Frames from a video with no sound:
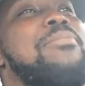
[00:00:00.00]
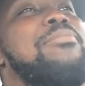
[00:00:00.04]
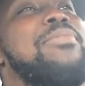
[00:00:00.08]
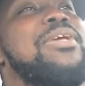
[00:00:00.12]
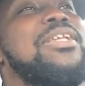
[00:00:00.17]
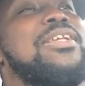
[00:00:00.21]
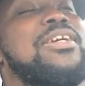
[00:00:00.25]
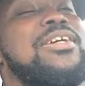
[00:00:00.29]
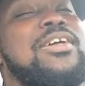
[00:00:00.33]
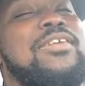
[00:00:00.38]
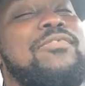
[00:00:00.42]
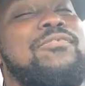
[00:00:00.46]
I need
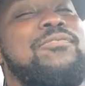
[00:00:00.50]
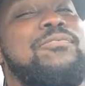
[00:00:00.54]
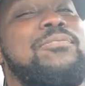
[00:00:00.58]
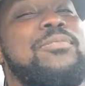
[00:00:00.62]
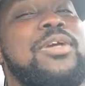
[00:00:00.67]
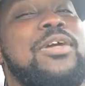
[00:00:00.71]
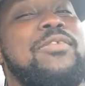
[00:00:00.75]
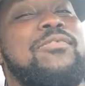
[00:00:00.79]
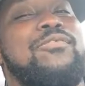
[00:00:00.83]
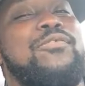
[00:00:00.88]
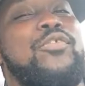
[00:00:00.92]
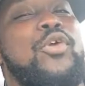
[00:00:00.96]
to
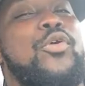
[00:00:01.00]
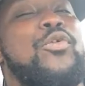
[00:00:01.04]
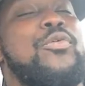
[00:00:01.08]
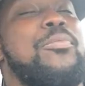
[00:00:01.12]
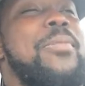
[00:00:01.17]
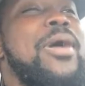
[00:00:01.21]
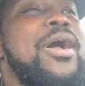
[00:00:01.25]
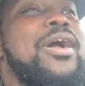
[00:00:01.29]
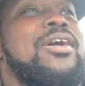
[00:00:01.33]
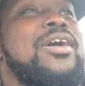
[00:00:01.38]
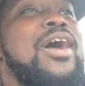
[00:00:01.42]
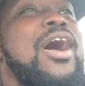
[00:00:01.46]
confer with
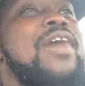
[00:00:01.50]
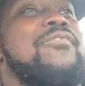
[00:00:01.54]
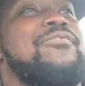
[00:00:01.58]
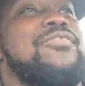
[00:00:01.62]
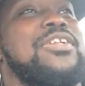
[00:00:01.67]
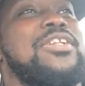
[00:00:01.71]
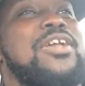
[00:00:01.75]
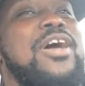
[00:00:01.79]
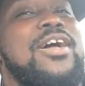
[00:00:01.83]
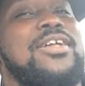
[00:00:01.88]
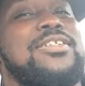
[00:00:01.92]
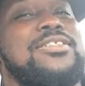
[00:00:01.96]
my
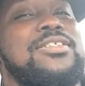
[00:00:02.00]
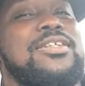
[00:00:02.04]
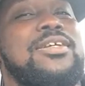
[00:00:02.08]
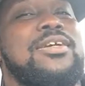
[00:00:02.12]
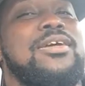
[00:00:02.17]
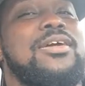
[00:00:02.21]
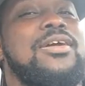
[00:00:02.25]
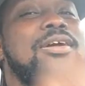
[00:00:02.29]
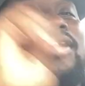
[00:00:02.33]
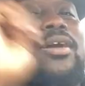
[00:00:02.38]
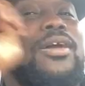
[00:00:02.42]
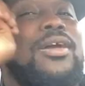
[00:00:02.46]
confidants
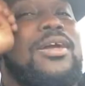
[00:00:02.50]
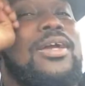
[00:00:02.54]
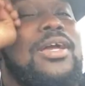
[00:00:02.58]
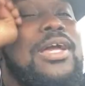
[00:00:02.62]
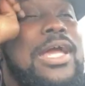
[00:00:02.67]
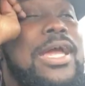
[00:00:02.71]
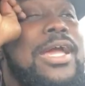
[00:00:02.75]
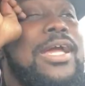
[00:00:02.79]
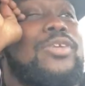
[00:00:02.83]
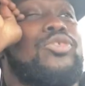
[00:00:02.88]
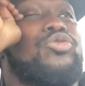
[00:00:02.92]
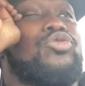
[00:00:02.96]

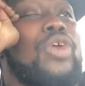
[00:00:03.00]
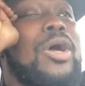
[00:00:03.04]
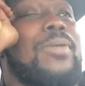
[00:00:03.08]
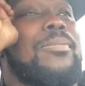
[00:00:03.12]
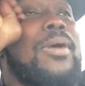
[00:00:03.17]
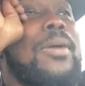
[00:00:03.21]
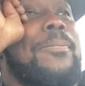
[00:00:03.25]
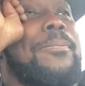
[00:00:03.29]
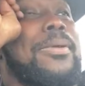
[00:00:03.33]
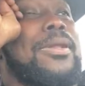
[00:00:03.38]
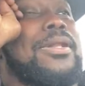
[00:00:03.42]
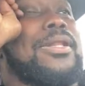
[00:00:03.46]
and drum
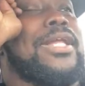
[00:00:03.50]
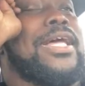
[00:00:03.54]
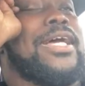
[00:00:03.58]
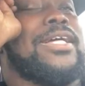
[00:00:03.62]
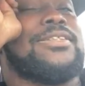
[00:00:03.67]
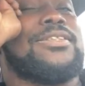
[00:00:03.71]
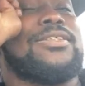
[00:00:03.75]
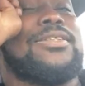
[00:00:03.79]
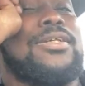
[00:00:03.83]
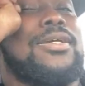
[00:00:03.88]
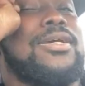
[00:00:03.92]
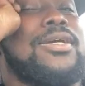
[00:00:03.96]
up a
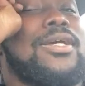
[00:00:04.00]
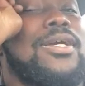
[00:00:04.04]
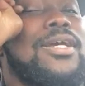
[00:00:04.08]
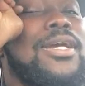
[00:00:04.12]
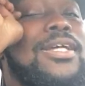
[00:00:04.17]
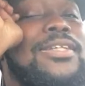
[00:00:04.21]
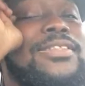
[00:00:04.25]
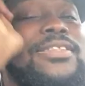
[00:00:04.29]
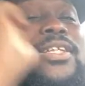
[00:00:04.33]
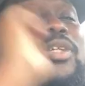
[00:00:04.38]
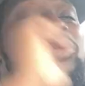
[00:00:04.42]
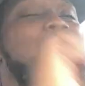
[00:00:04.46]
list
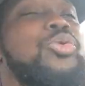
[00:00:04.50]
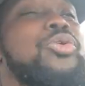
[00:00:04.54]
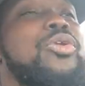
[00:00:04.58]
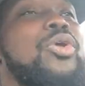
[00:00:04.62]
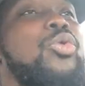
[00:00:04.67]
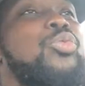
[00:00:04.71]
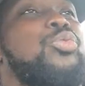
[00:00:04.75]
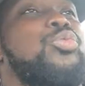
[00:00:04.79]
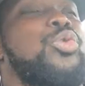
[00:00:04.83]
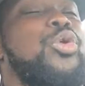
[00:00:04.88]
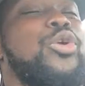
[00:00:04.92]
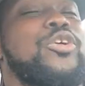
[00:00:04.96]
and see who the
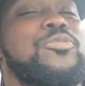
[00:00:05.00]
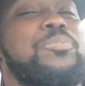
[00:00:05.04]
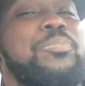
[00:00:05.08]
worst